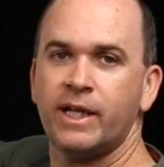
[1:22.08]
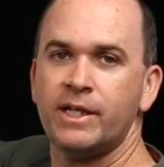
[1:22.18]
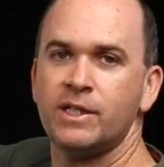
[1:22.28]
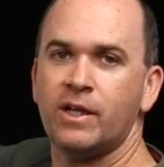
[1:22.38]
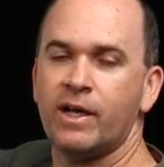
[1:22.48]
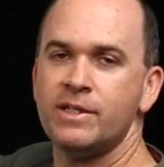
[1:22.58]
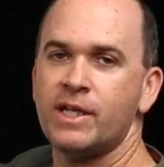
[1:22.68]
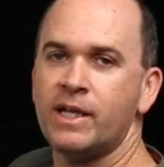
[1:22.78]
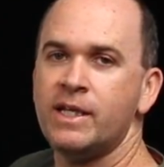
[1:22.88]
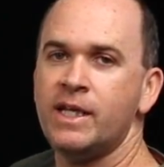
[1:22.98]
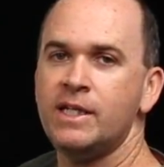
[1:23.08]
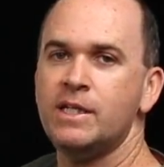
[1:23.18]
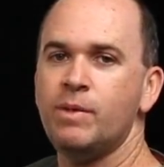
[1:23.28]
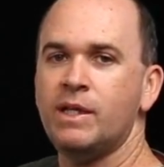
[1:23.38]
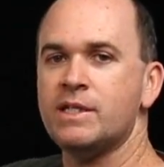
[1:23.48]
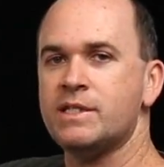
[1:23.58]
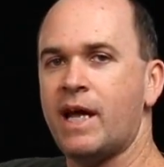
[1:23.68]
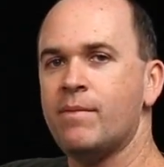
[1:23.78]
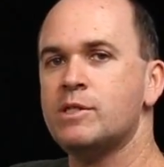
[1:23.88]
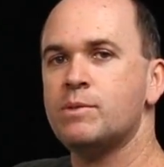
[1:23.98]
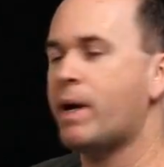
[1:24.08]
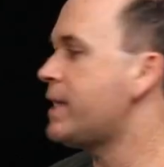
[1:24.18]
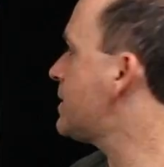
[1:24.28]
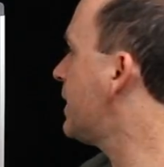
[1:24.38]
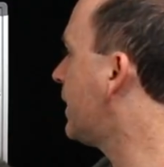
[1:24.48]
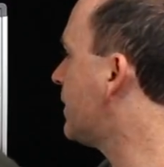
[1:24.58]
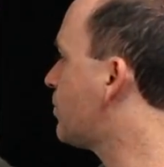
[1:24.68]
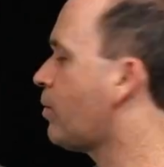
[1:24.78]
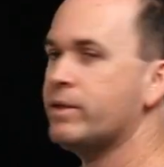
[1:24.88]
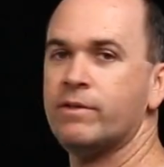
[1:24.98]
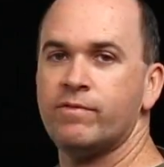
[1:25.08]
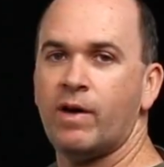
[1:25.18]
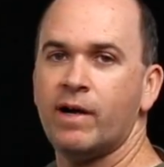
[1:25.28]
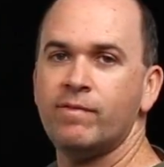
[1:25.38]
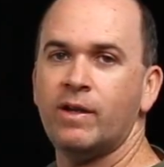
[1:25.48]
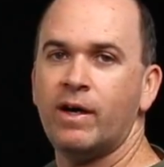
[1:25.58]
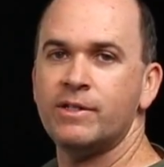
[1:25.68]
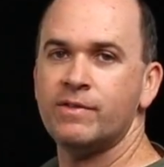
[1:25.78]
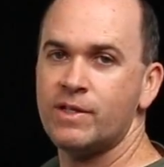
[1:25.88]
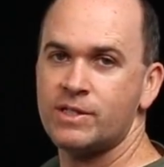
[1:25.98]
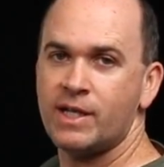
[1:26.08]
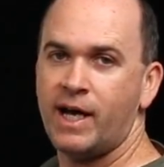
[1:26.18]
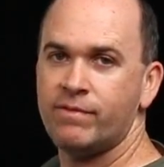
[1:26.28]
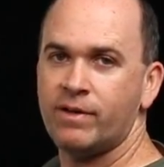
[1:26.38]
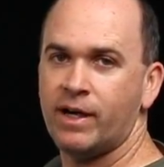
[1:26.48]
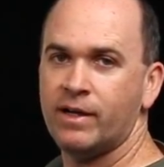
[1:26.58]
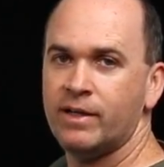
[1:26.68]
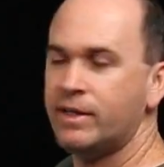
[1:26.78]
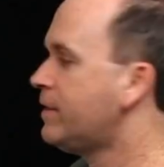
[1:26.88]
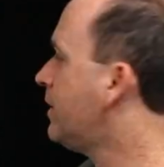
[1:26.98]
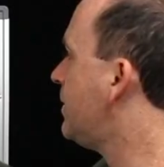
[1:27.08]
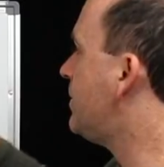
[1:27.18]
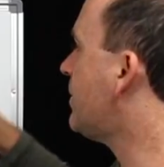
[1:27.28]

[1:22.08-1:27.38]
ledger lines, they need to be the same spacing as what the 5 lines of the staff are. You